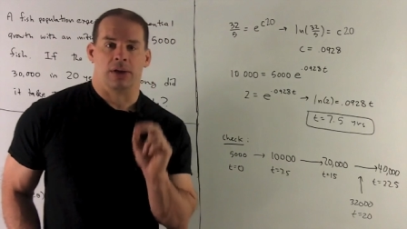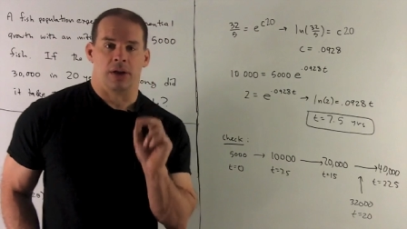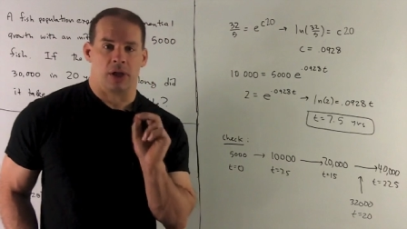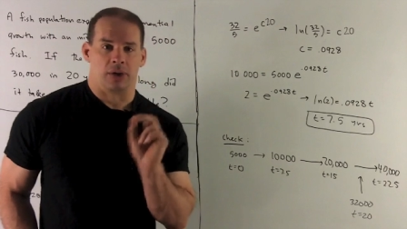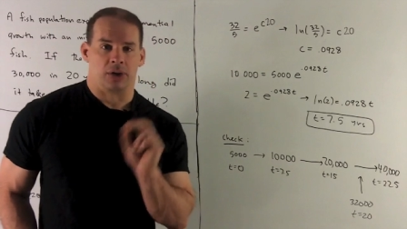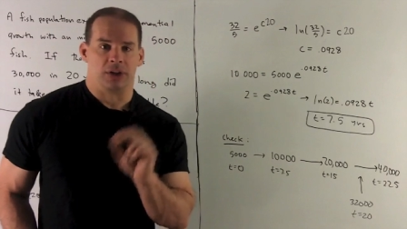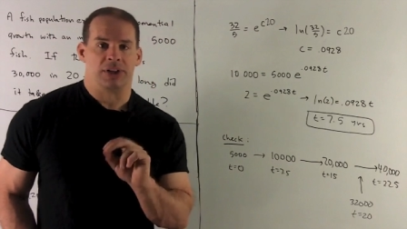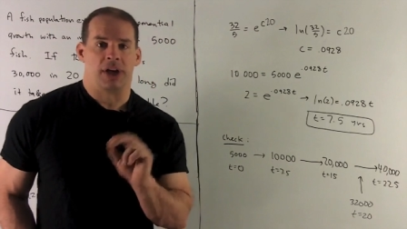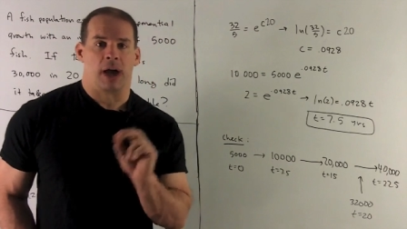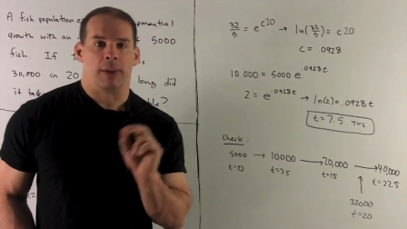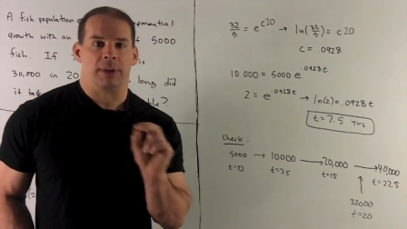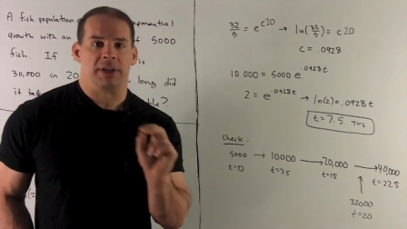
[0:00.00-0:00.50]

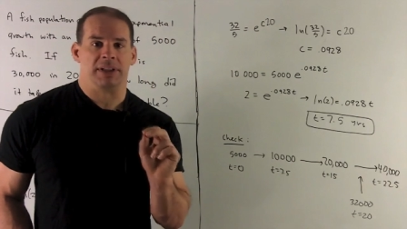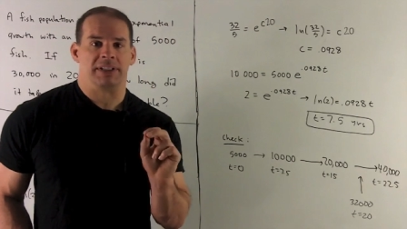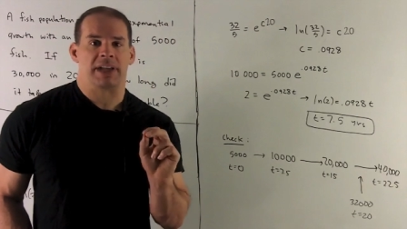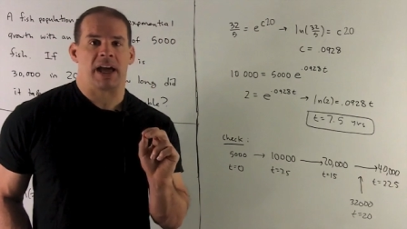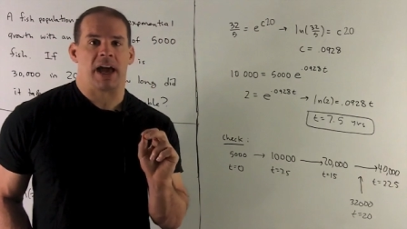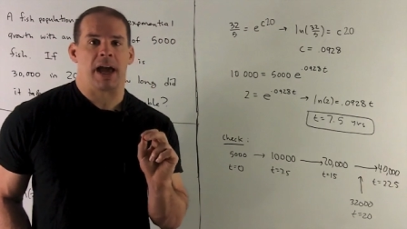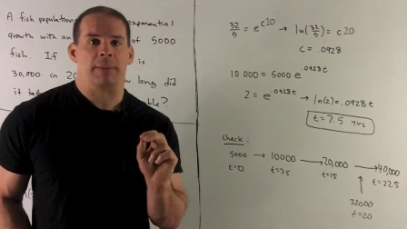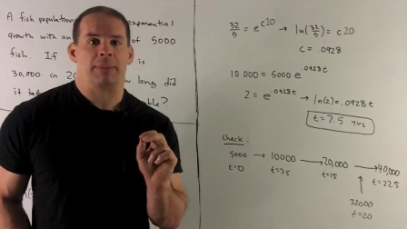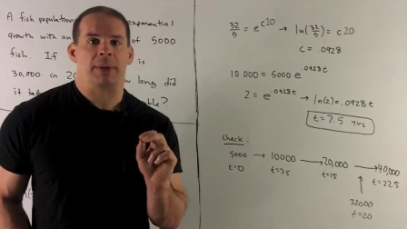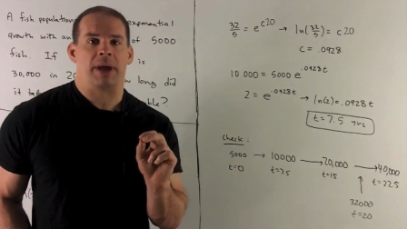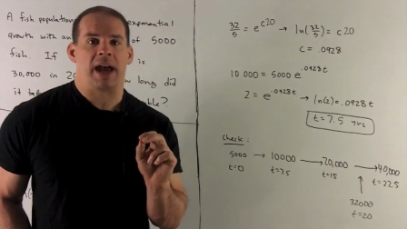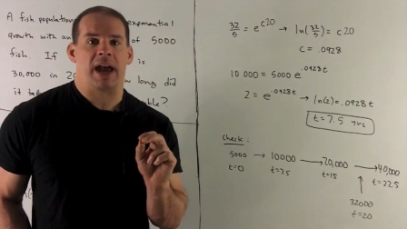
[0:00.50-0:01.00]
Another doubling
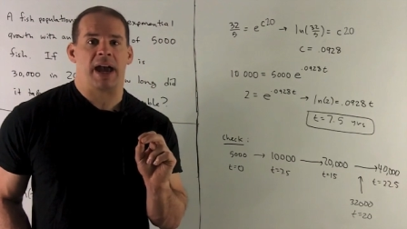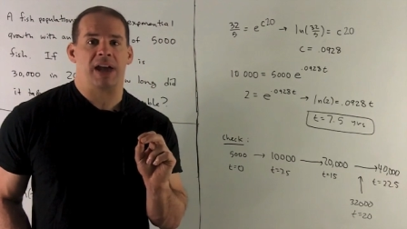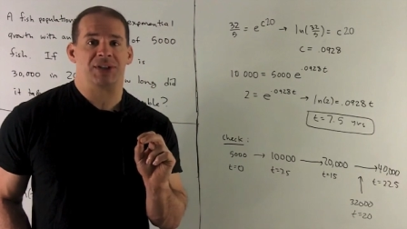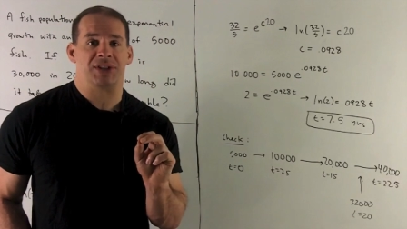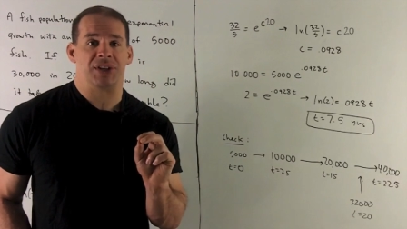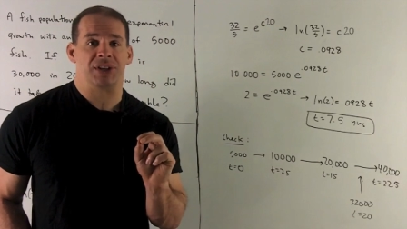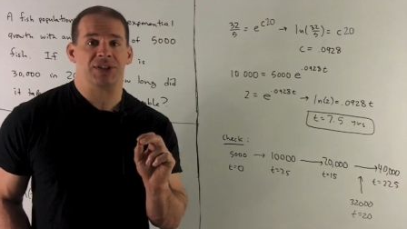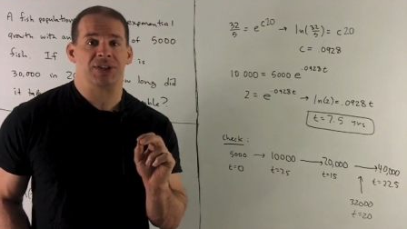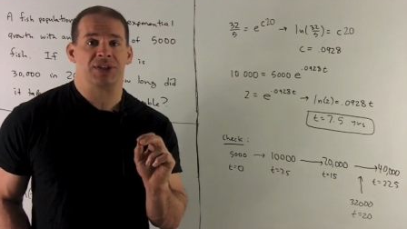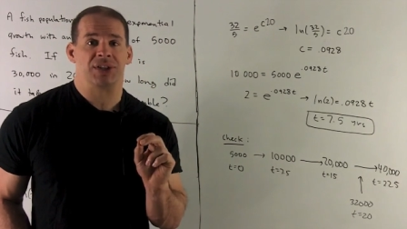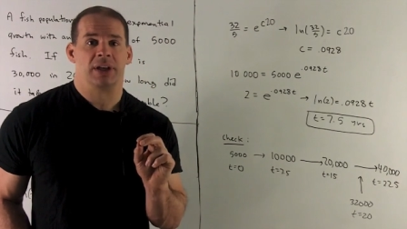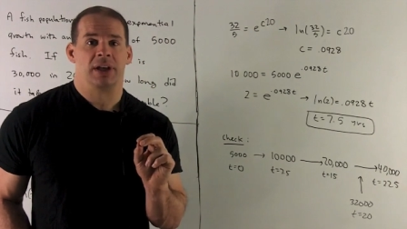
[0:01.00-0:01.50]
time
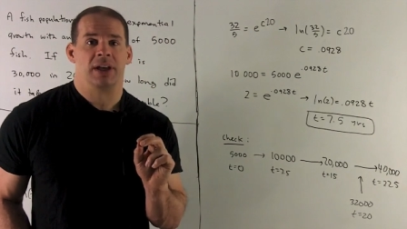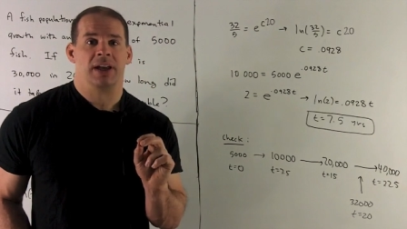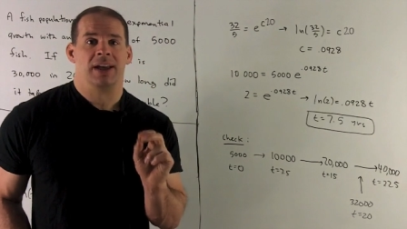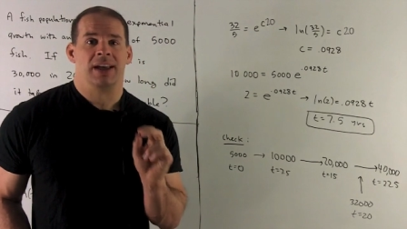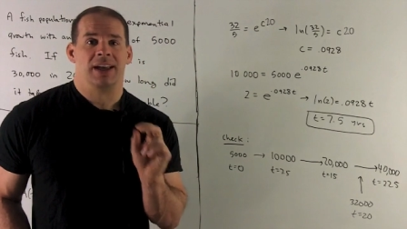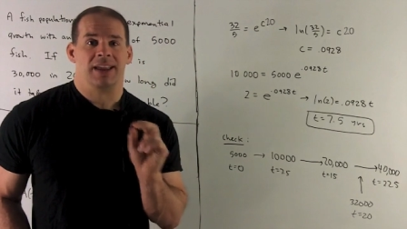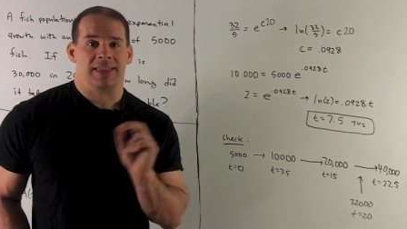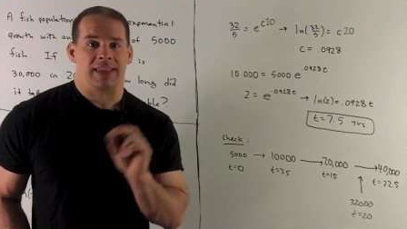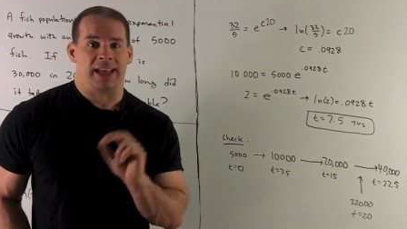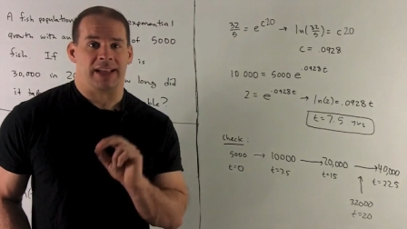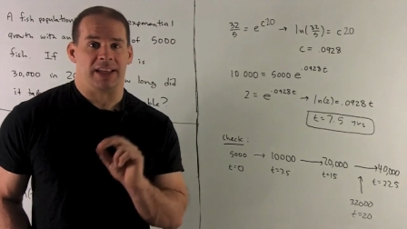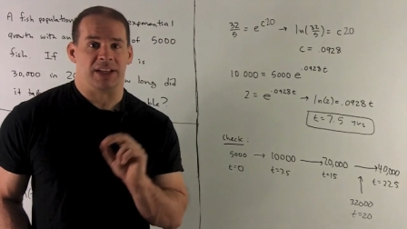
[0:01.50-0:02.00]
passes,
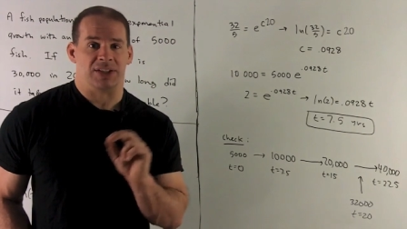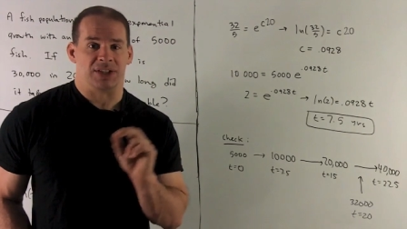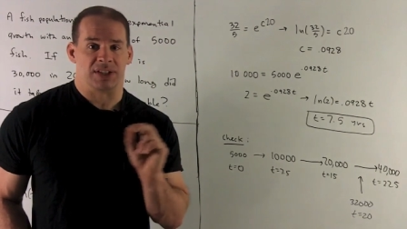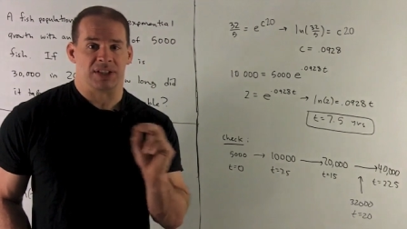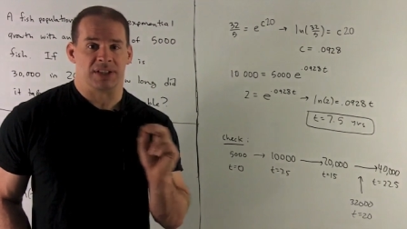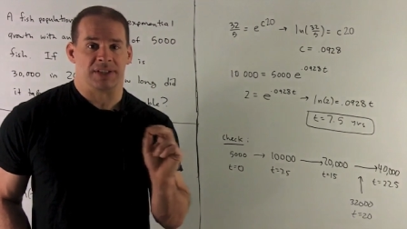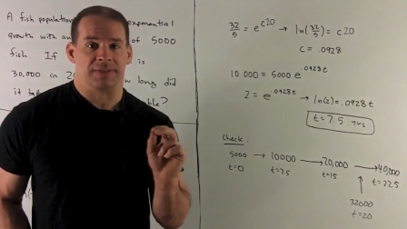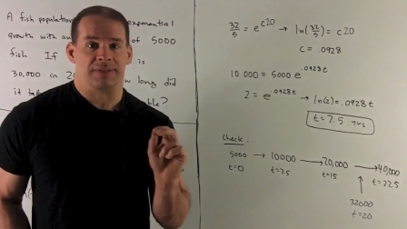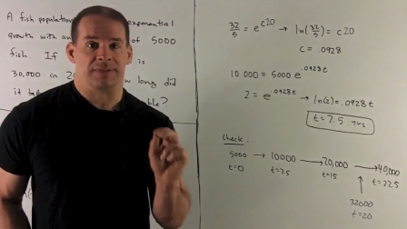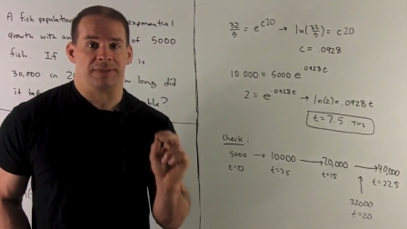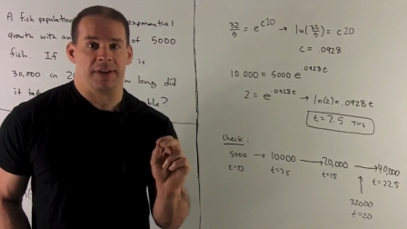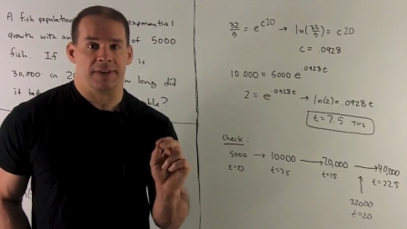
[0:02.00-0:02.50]
that gets
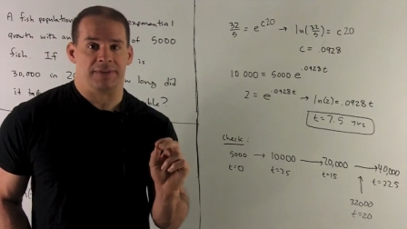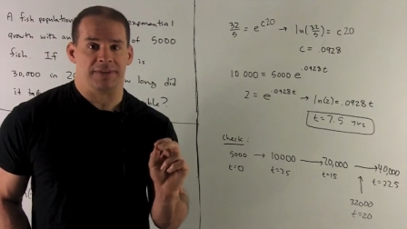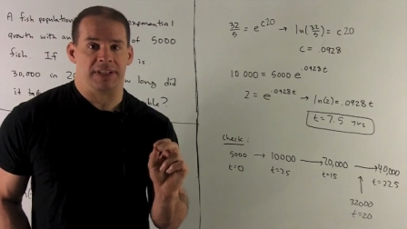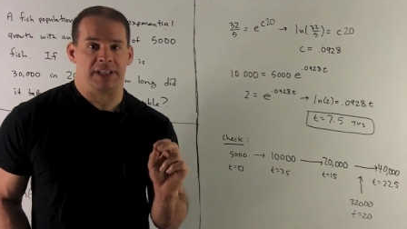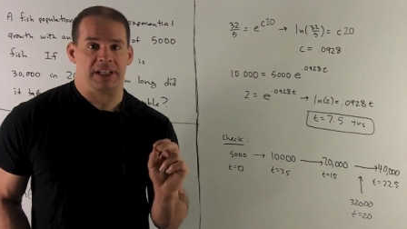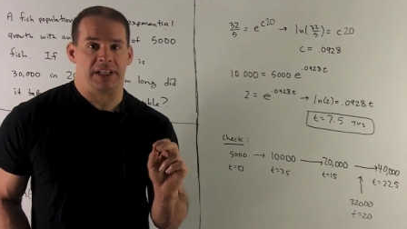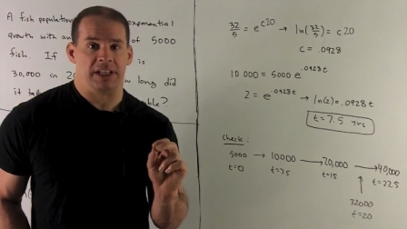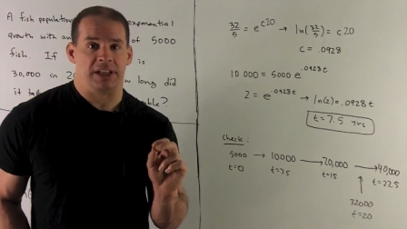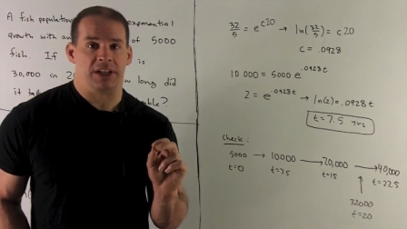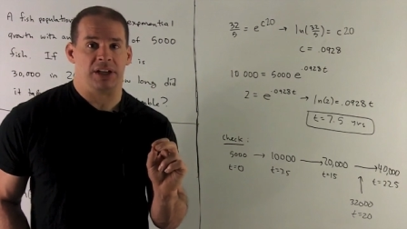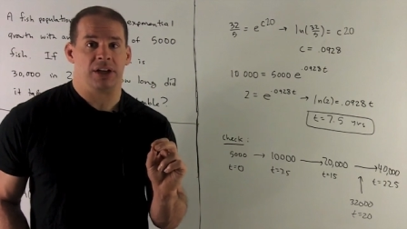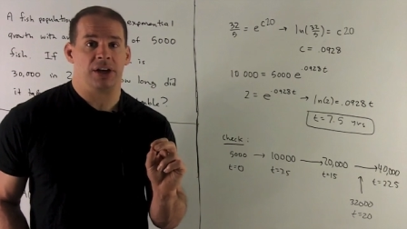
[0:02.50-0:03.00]
us to
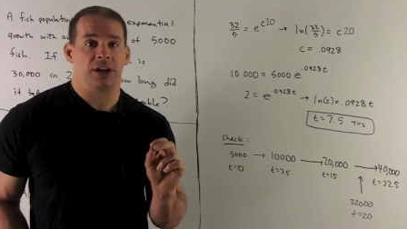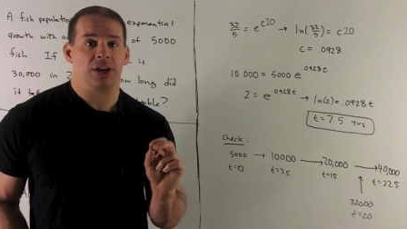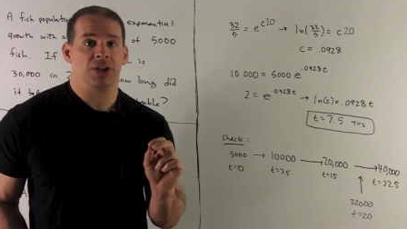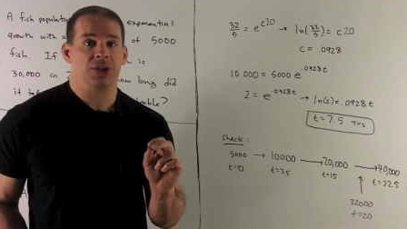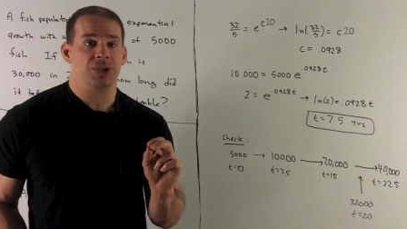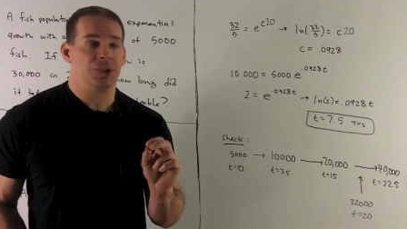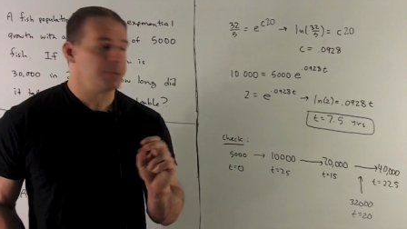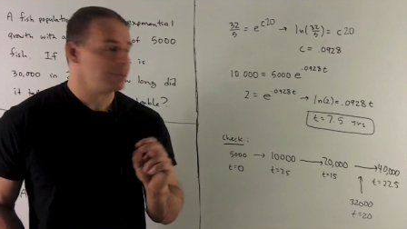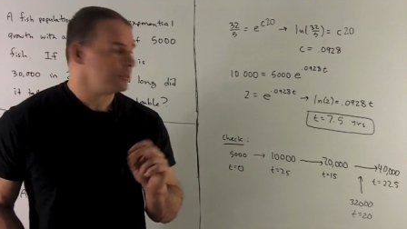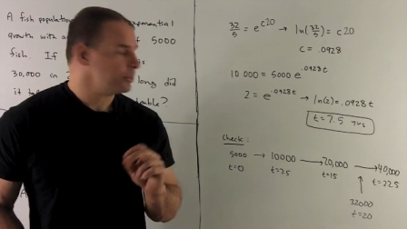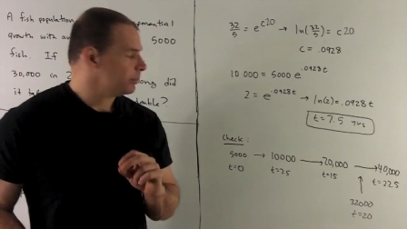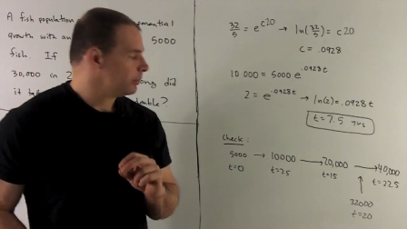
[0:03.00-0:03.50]
15
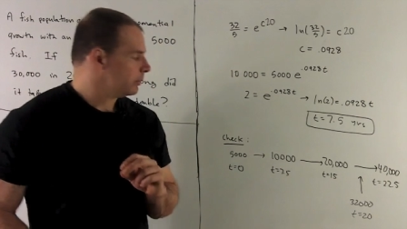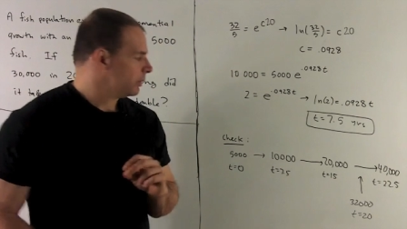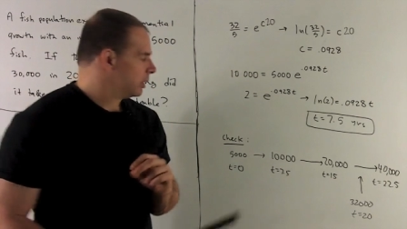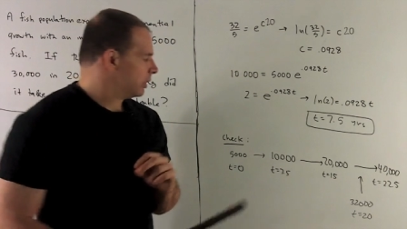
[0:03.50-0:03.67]
years.